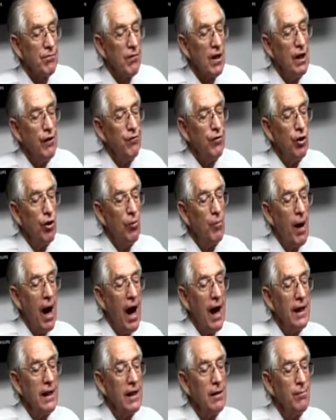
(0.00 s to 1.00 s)
If you
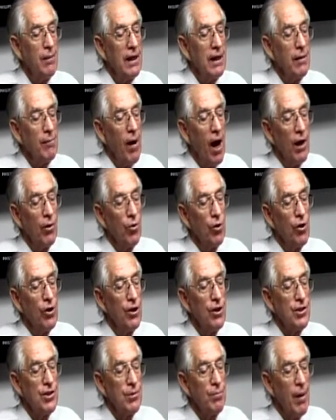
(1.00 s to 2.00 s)
abide in me and my
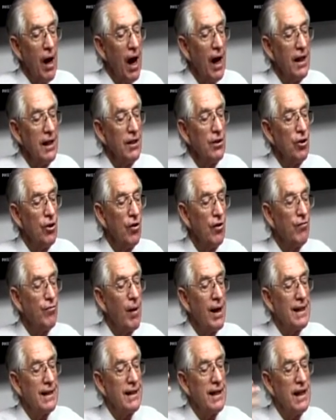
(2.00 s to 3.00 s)
words abide in you, if
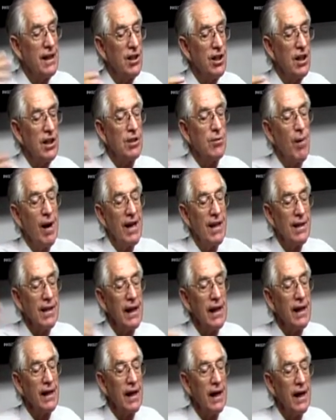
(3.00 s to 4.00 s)
my teachings, my
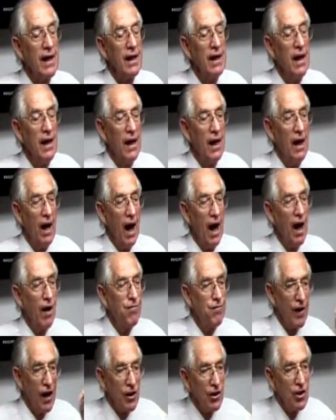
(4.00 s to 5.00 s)
thinking are
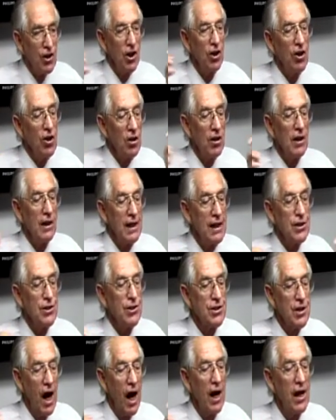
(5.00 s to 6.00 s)
functional
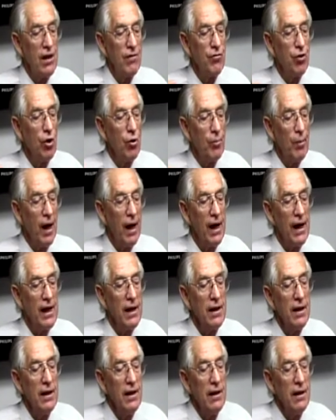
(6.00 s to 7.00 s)
inside of your
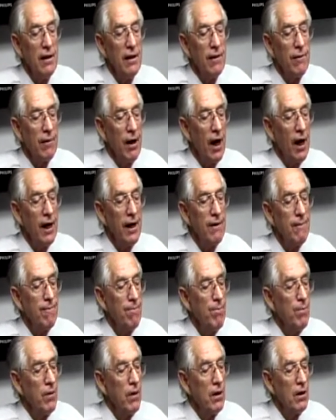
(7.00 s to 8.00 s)
brain, right,
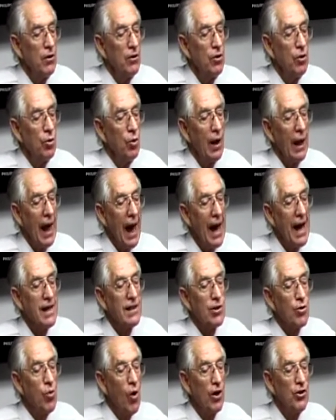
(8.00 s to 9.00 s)
you will
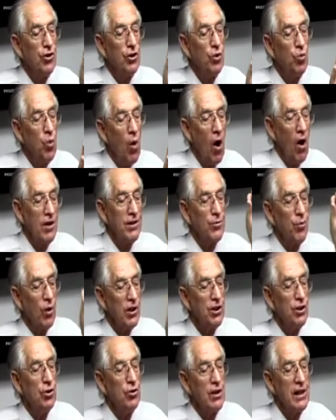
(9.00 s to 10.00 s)
ask what you want,
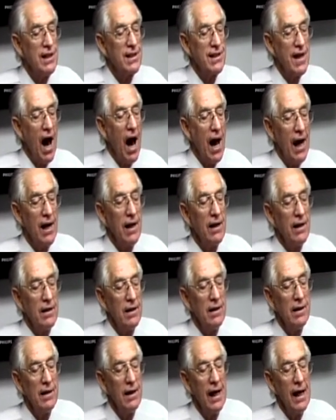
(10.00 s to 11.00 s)
what you desire,
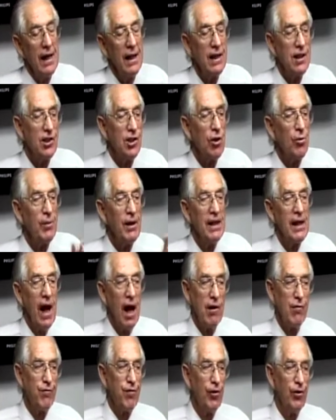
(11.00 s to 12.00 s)
and it shall be
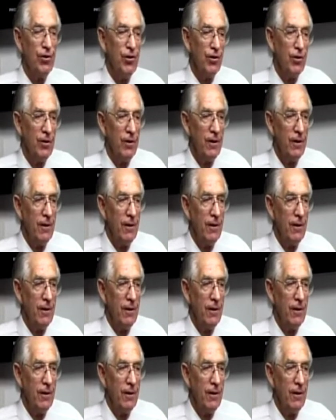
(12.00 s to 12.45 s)
done for you.